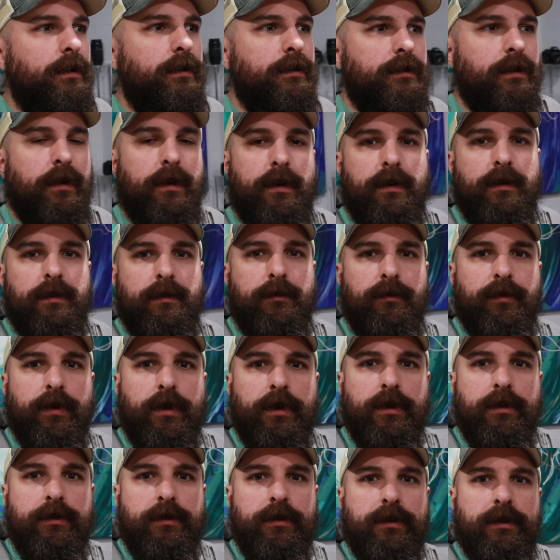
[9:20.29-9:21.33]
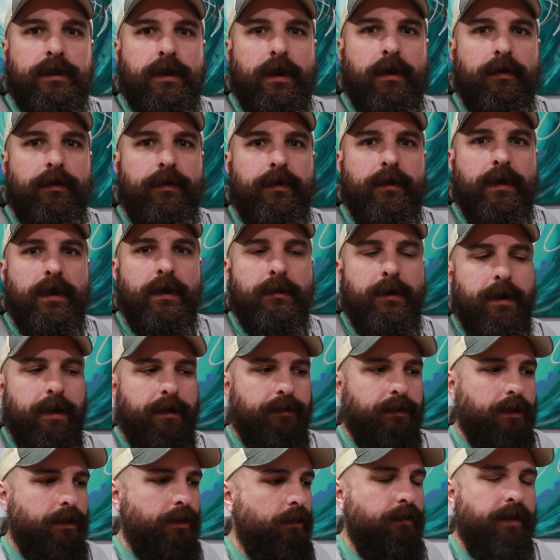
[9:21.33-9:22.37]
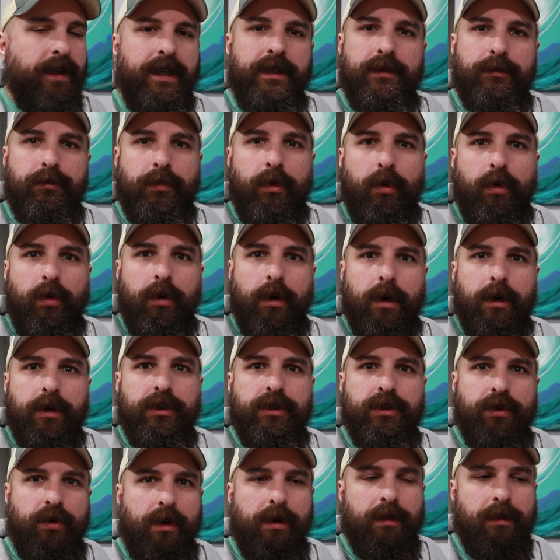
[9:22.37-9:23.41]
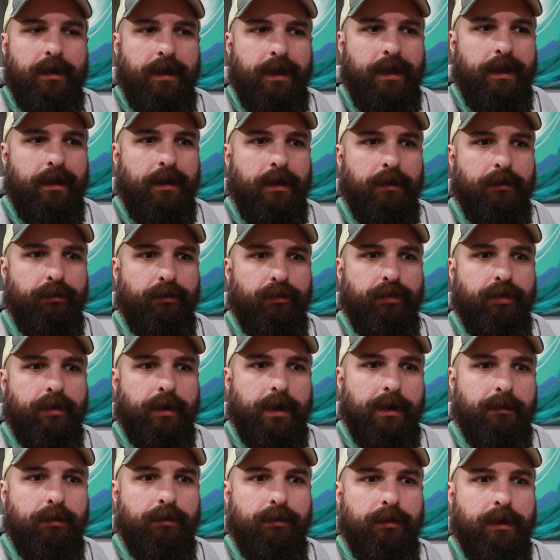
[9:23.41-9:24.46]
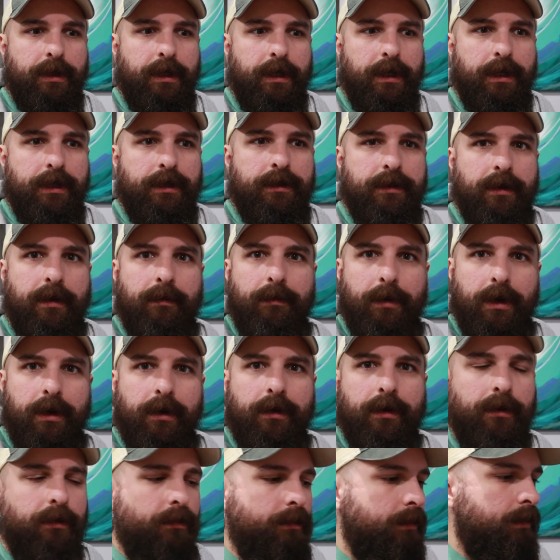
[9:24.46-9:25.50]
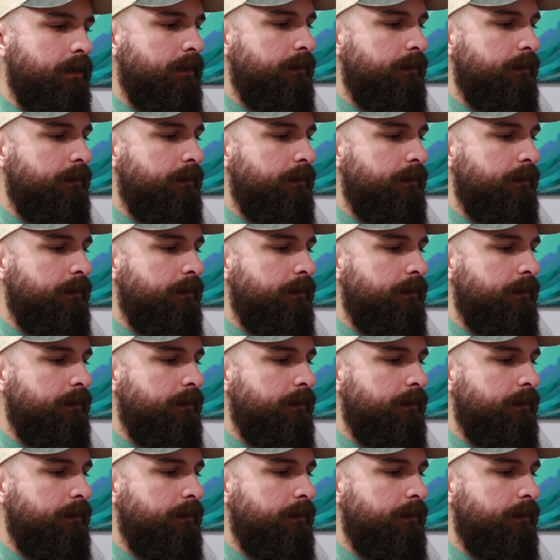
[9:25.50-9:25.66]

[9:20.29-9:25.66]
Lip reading: Starting some furniture stuff. I'm going to have to do a vase pour shortly, probably tomorrow.